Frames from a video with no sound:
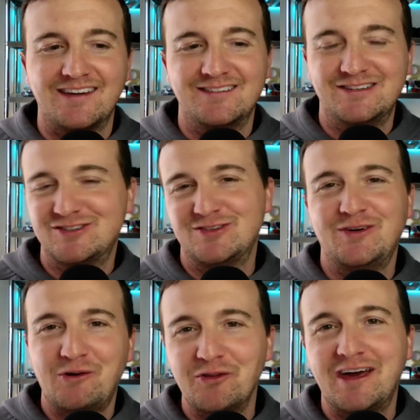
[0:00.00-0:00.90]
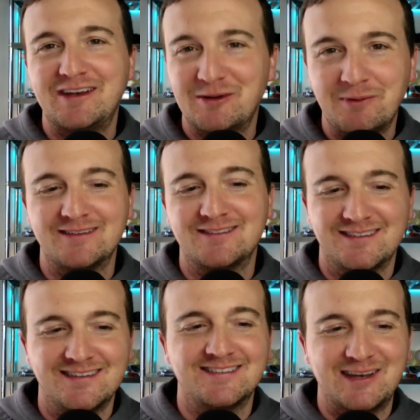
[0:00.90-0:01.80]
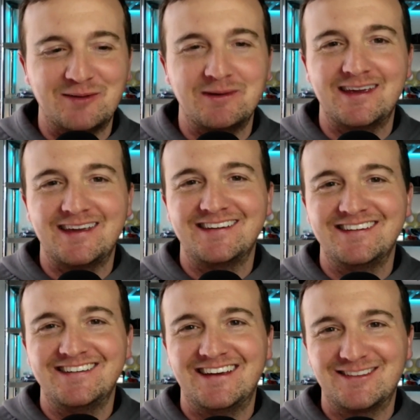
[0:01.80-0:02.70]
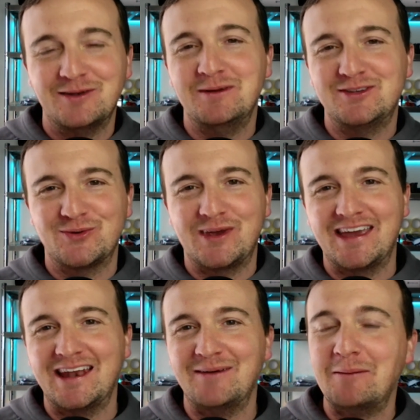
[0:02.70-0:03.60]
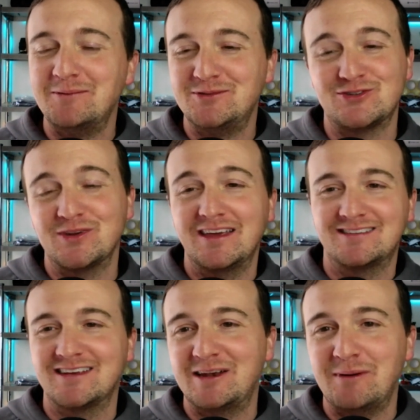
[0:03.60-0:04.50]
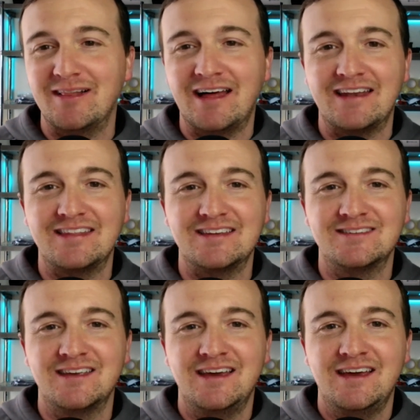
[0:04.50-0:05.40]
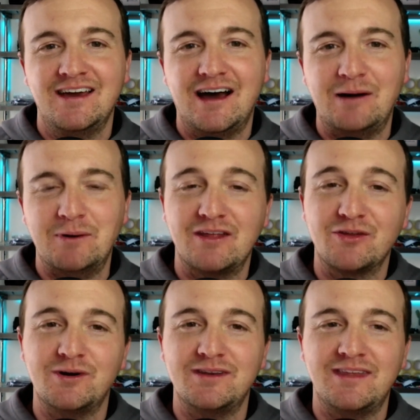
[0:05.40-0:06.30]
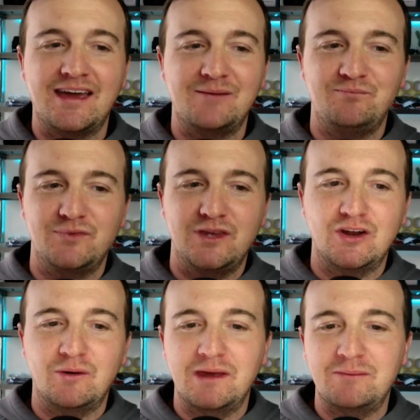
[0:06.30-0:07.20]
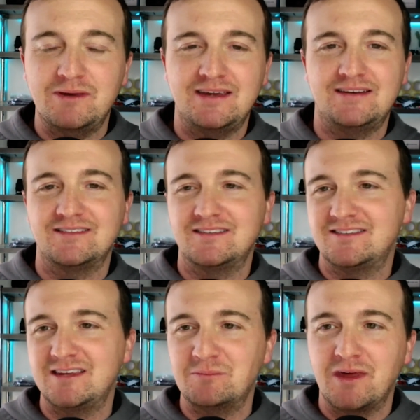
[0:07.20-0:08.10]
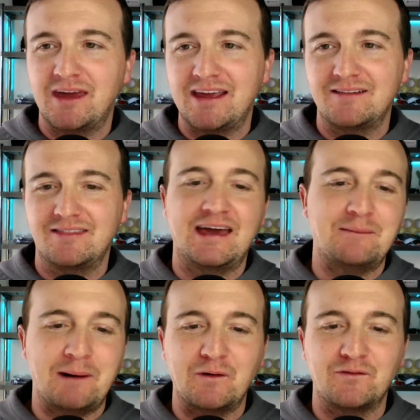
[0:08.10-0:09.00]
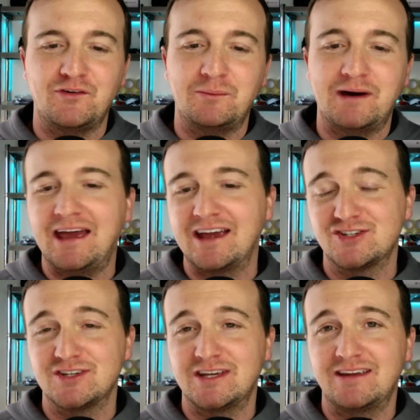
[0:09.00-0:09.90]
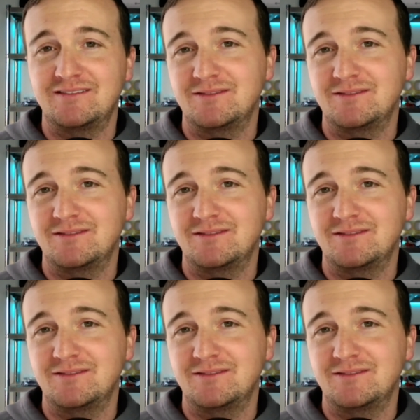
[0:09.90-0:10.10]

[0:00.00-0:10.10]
just hold on to your butts because it's going to be sweet. And I'm just really excited about a lot of these. Another one that, maybe doesn't seem like that powerful, but I actually